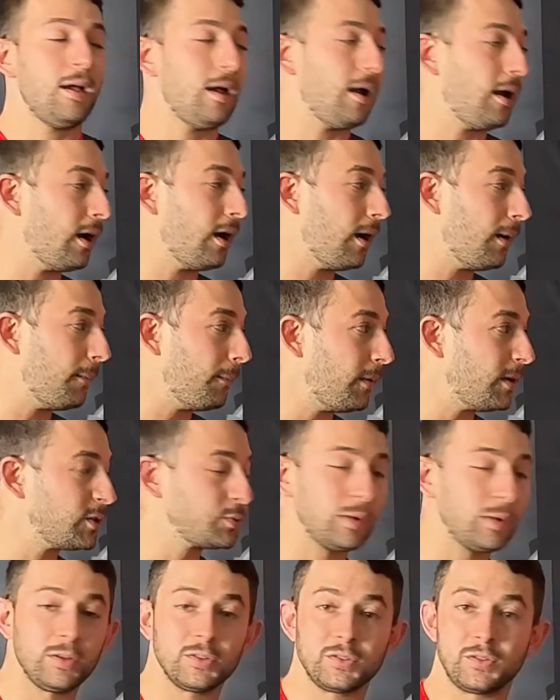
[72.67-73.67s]
as
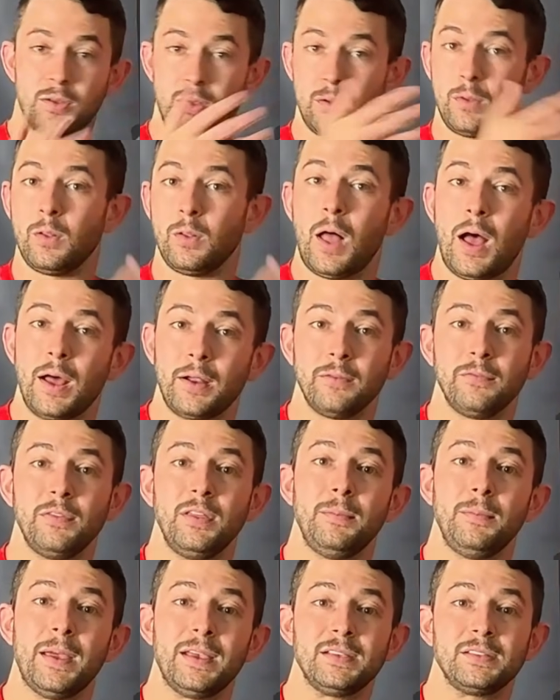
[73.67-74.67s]
well as a lot of
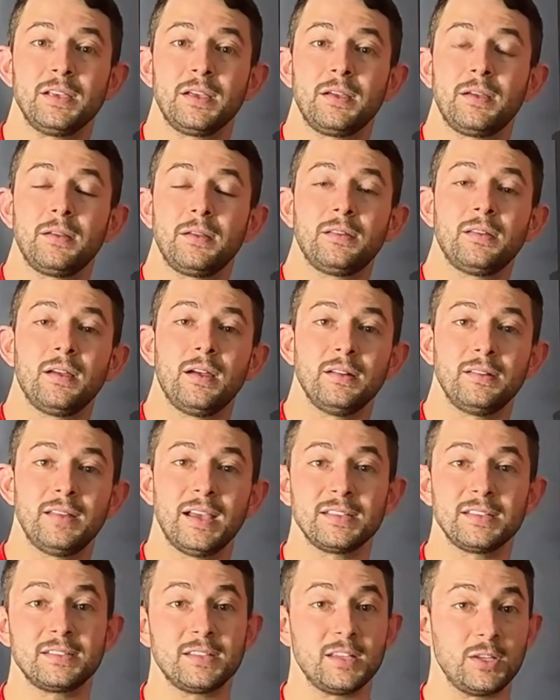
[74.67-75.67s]
the basic
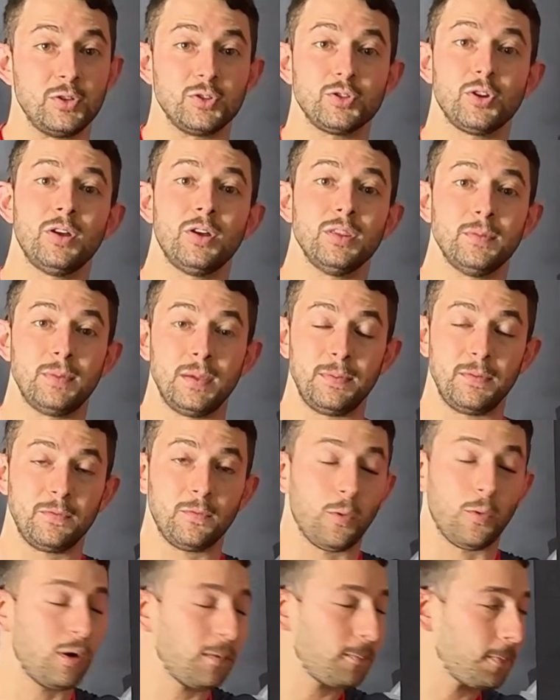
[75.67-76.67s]
tests that you saw in the
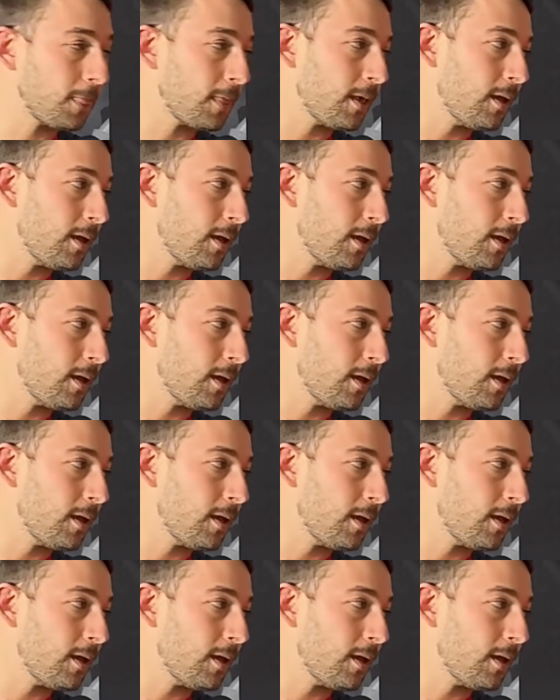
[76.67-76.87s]
PP4,